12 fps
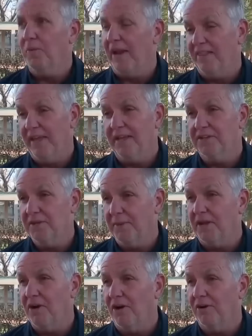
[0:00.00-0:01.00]
When I think of
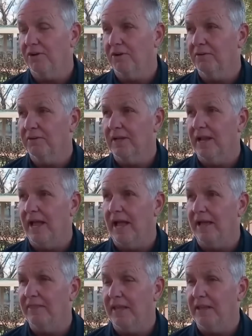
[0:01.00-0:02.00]
Jimmy Carter,
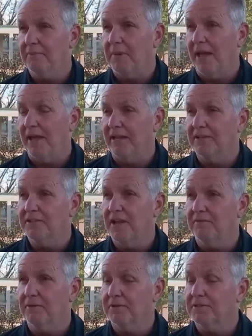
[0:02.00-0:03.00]
I think about
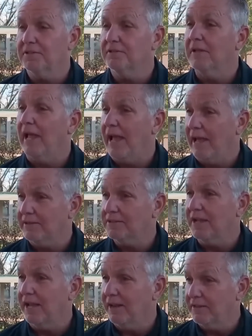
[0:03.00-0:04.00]
his efforts
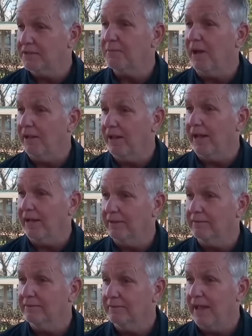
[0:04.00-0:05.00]
outside of the
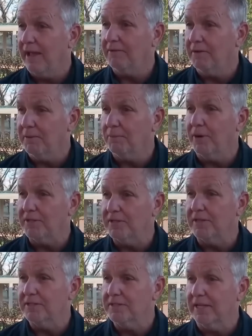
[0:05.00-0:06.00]
spotlight after the
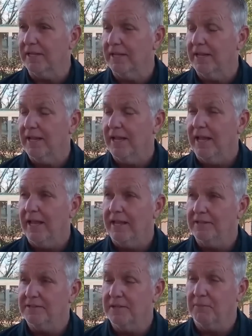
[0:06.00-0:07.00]
presidency.
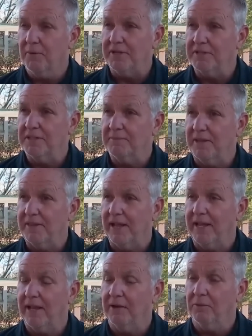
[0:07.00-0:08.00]
In some ways, to me,
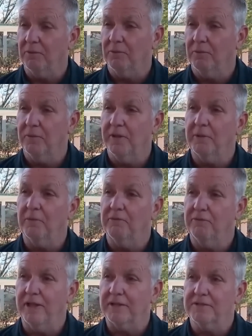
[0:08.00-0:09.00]
that kind of really
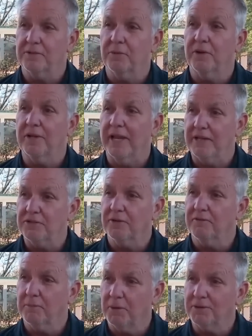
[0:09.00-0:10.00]
reflects the real nature of a